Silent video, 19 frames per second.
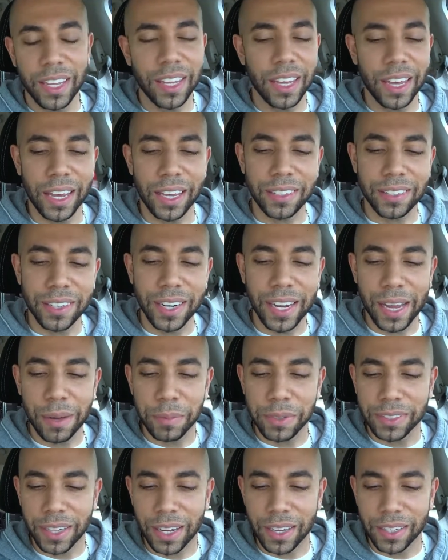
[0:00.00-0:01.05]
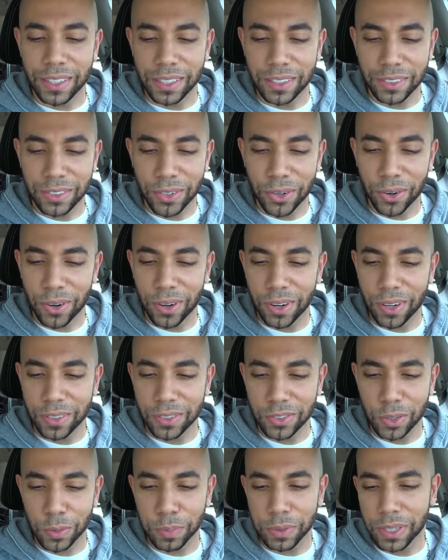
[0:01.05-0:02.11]
it's on Amazon. It's called
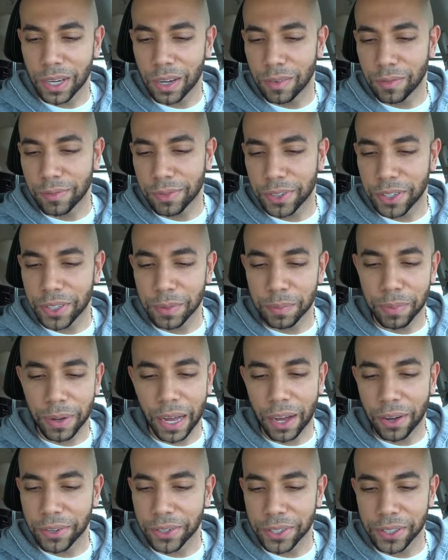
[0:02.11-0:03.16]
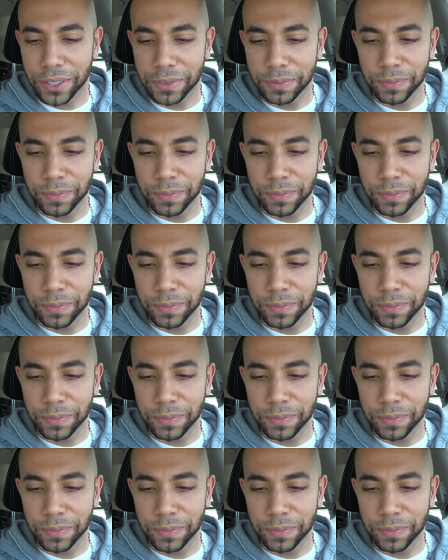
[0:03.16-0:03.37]
Super Comfort Powder.